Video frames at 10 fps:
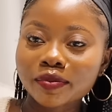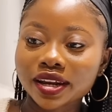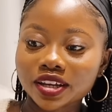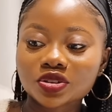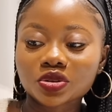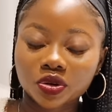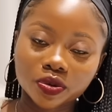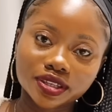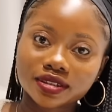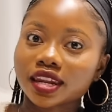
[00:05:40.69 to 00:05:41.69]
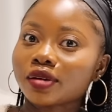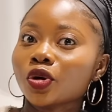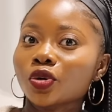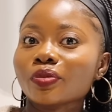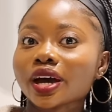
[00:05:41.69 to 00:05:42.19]
I need to request so that I'm
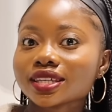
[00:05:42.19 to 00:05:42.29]
home by